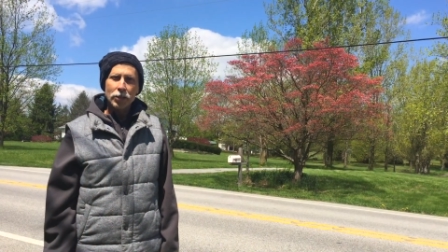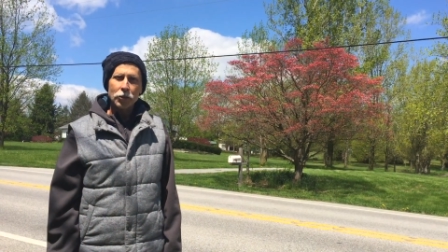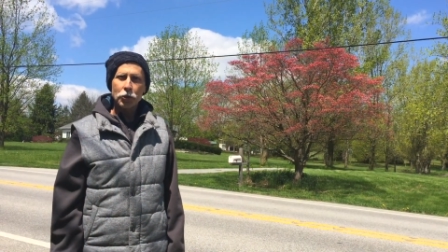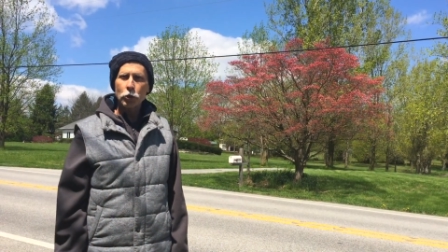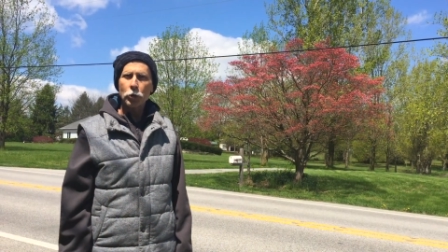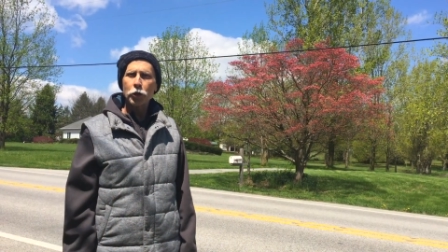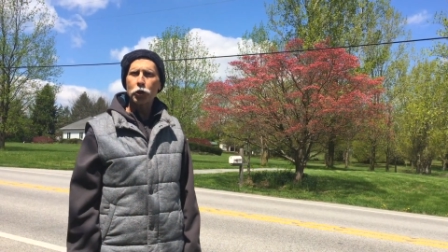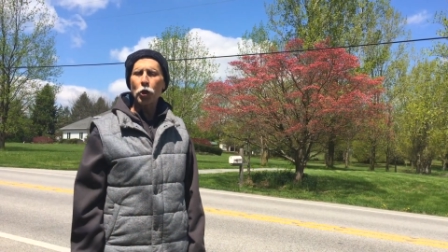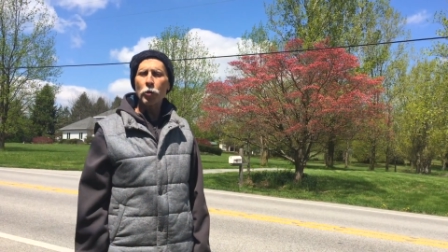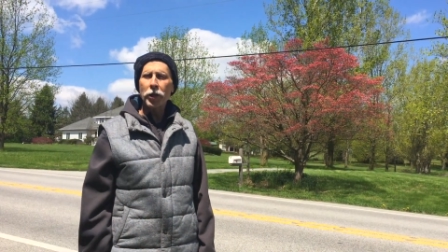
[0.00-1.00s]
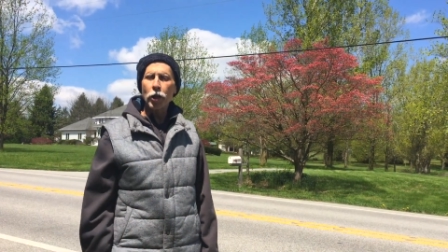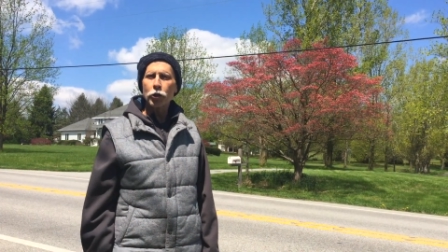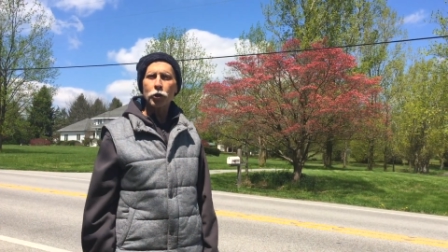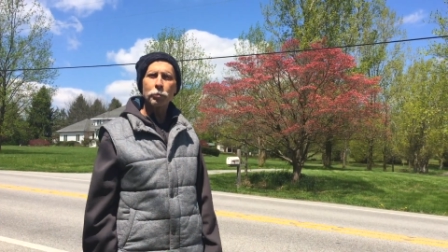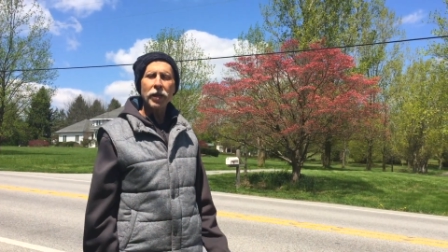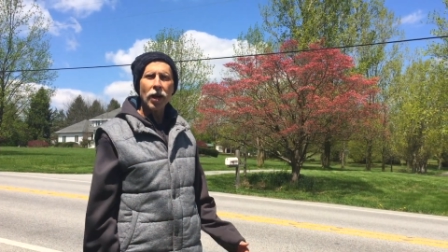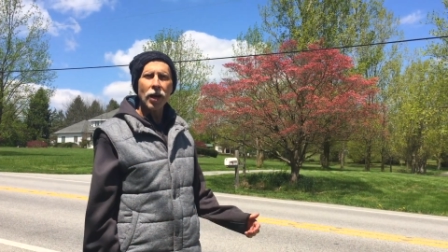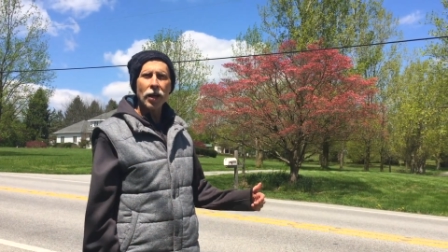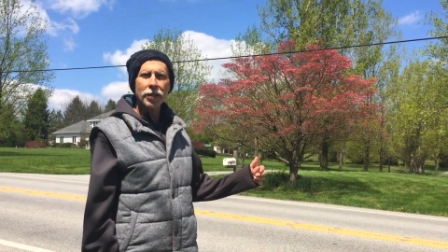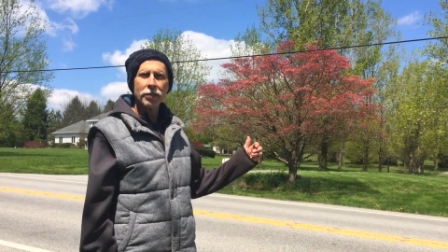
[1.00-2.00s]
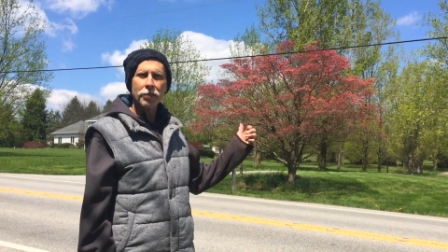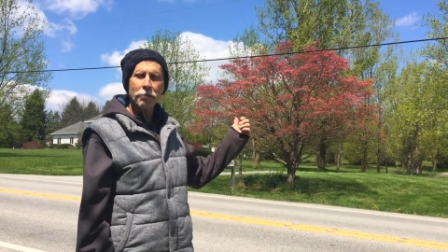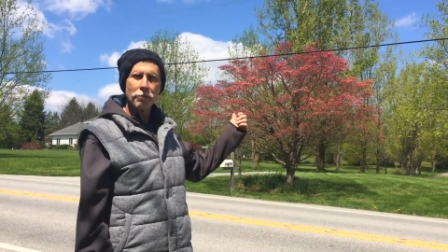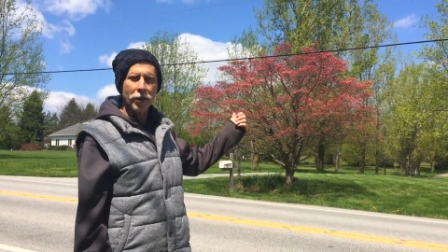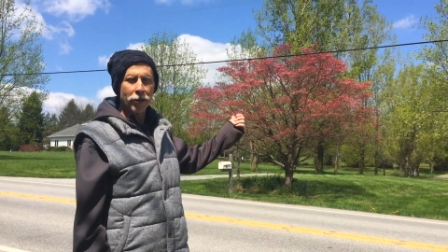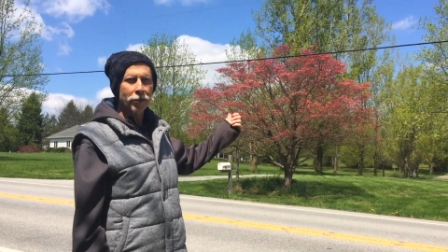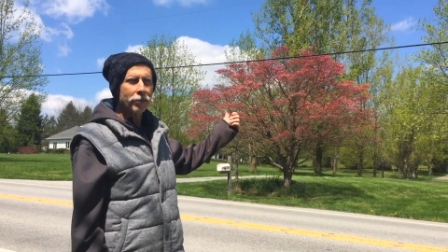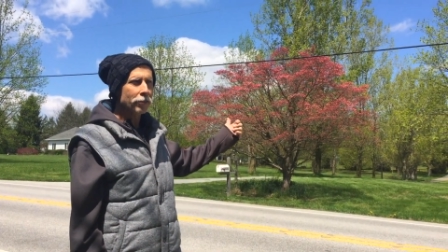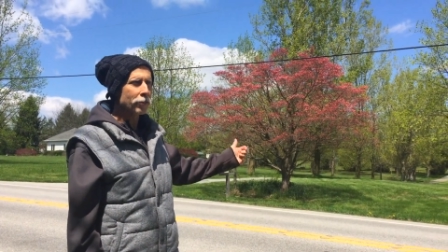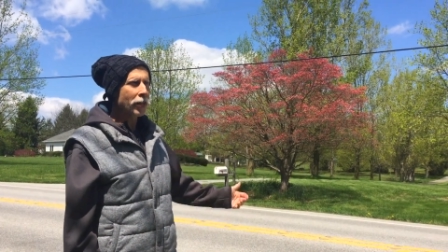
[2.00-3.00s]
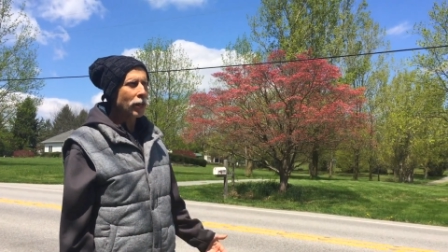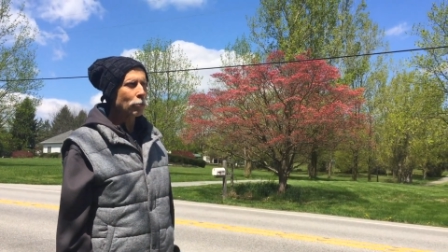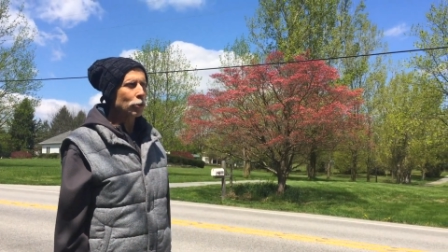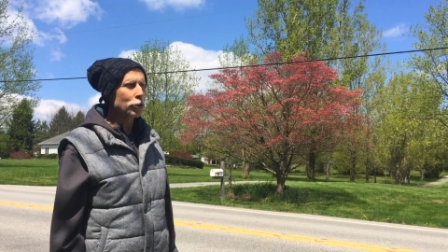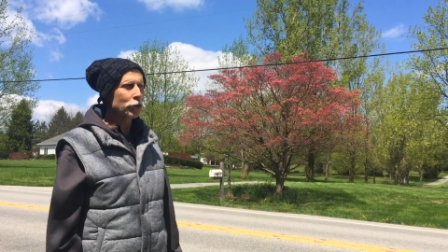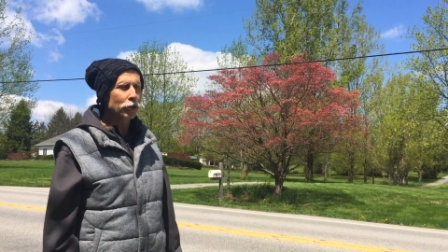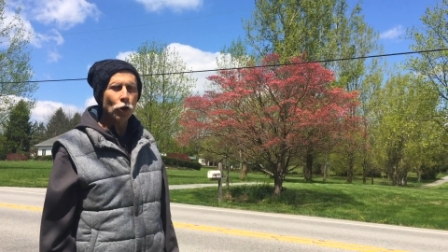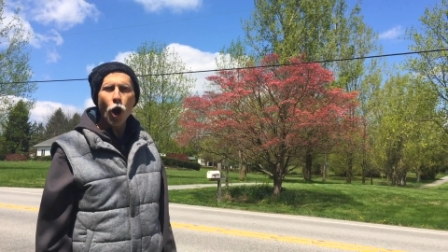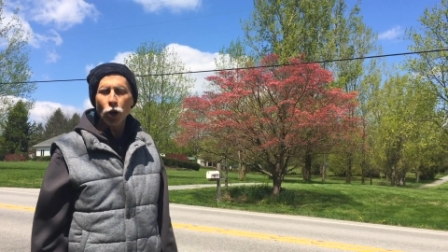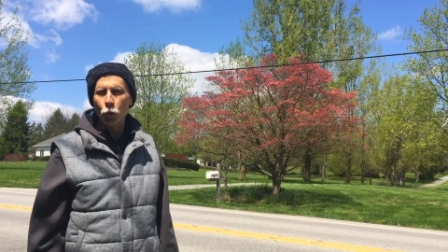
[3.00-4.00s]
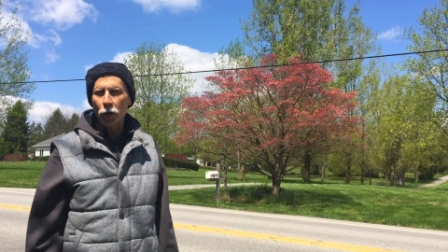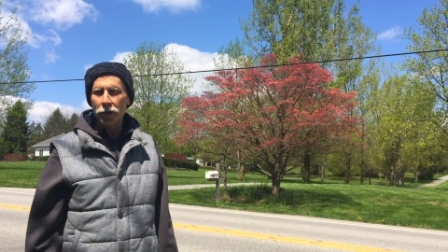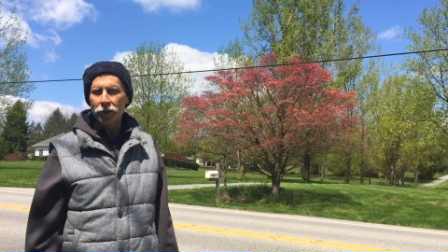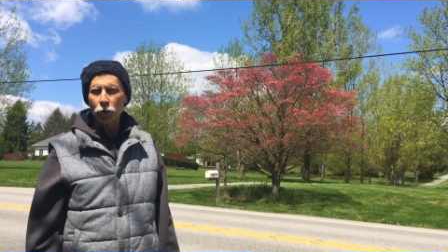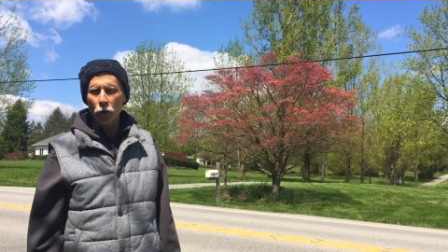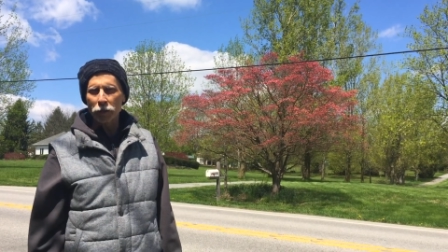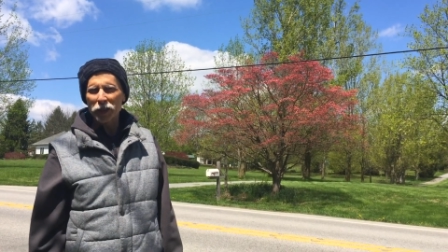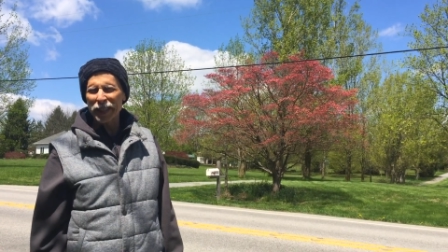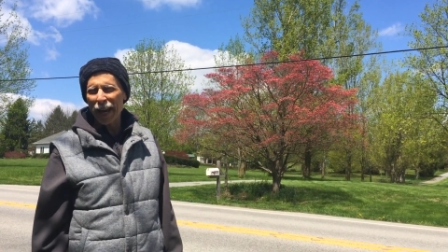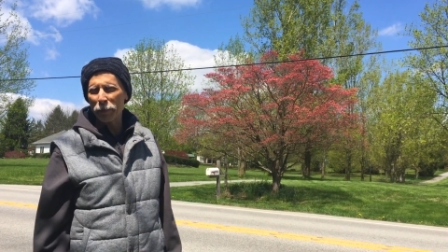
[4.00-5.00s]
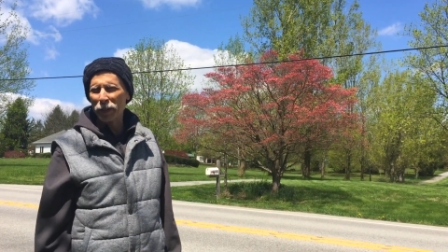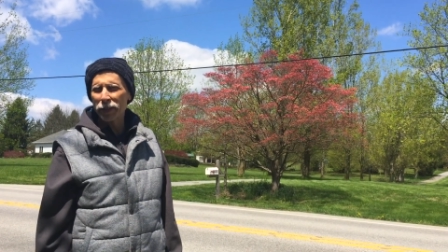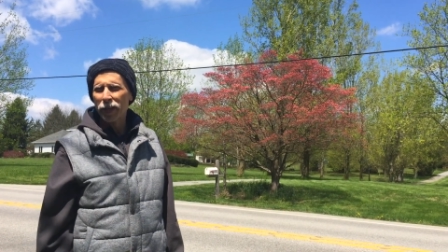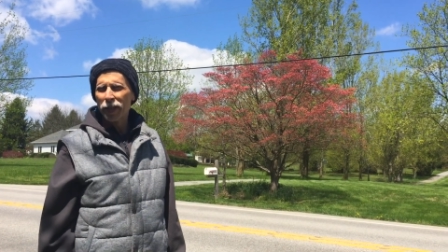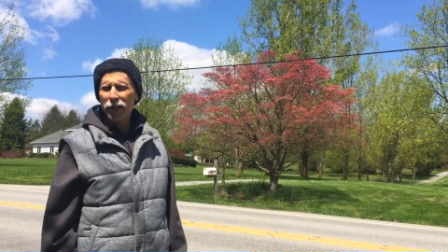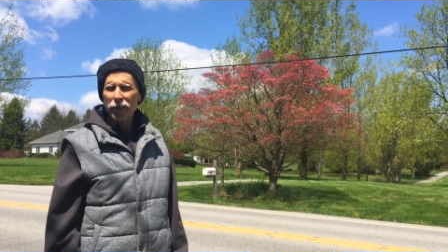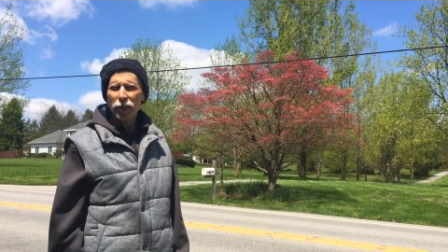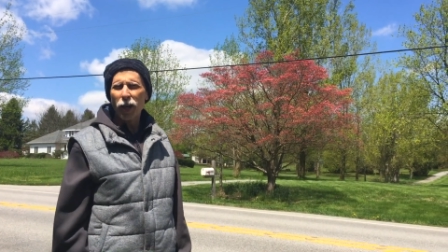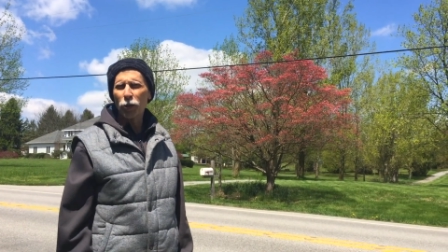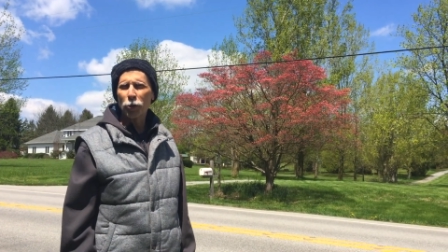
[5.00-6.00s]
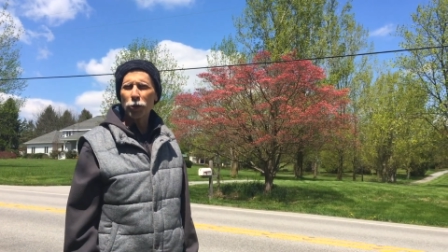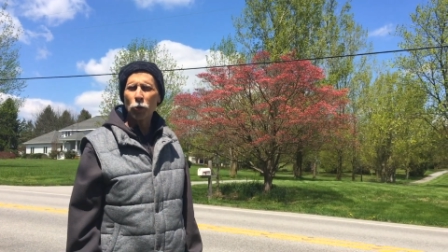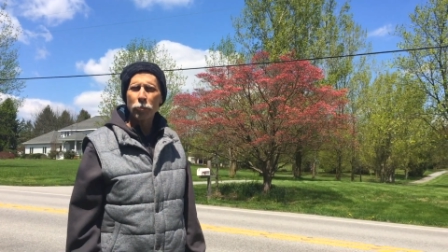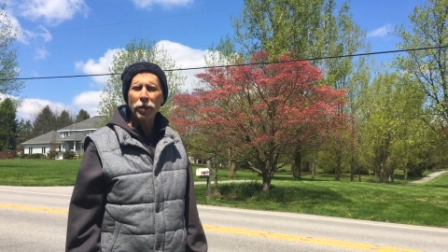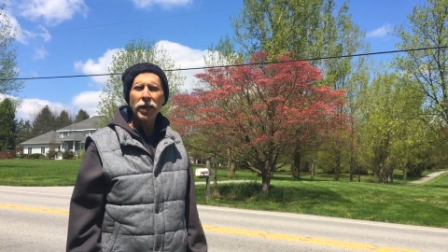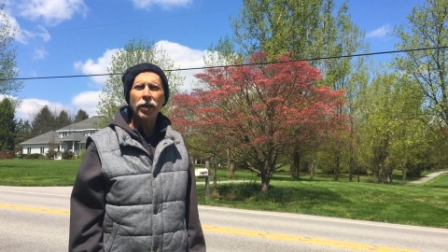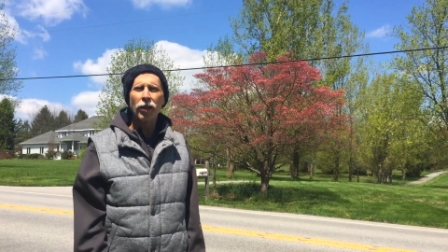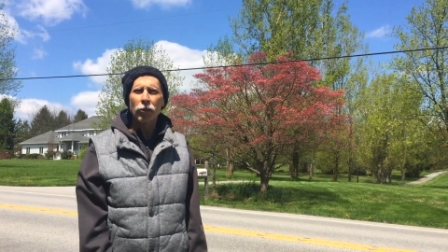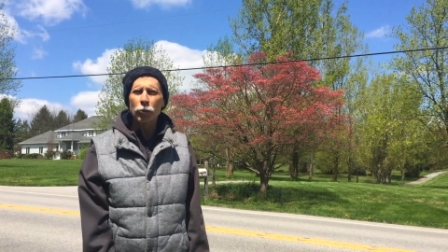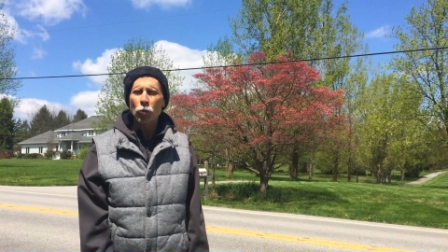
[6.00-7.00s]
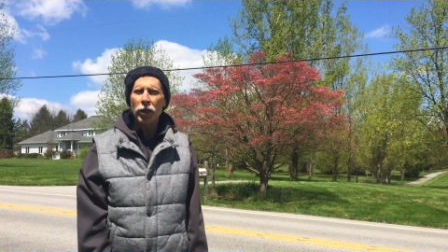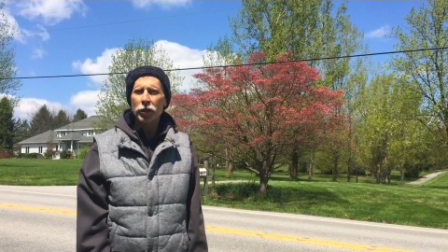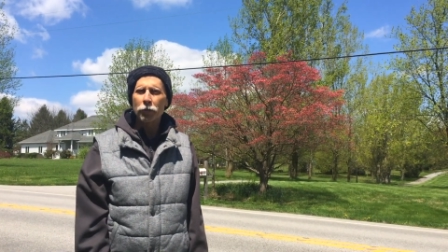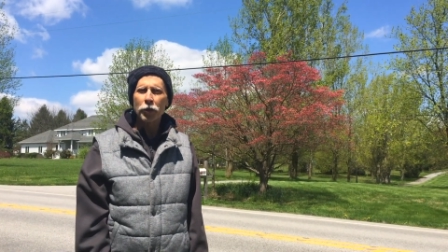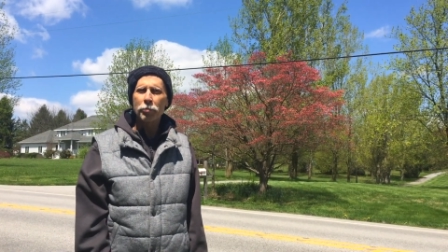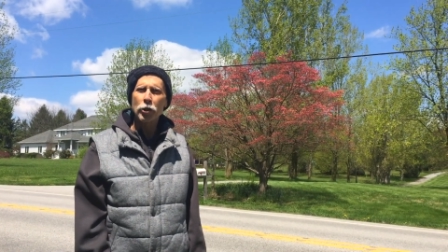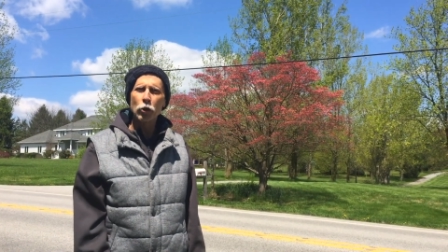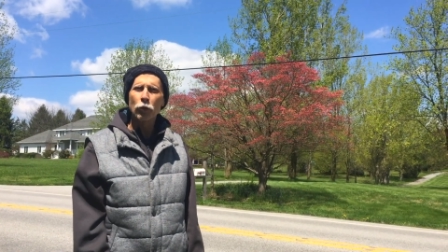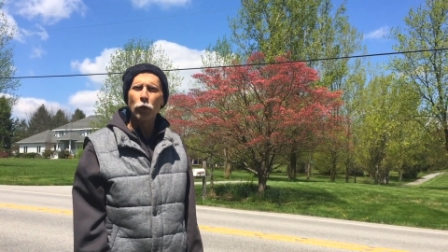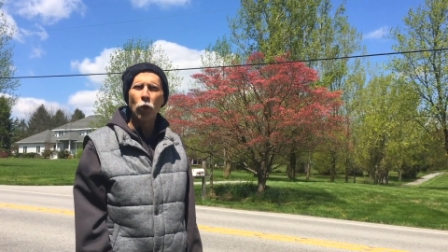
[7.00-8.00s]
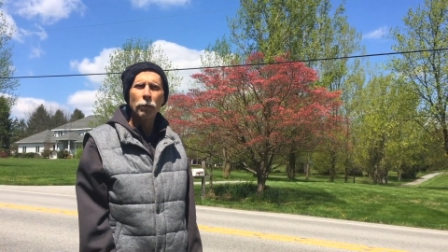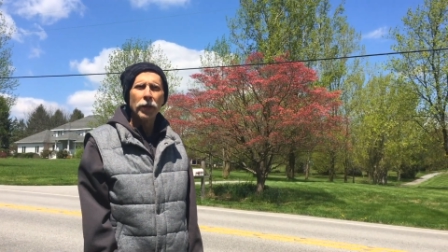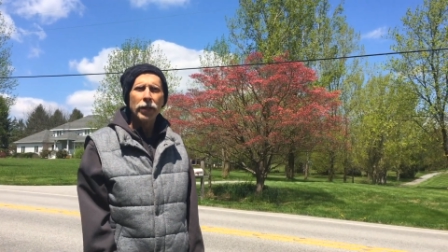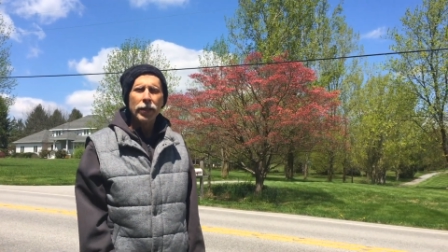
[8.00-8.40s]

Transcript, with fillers: Sue is showing us behind there neighbor's dogwood, sort of a salmon colored or pink colored one. It's very beautiful.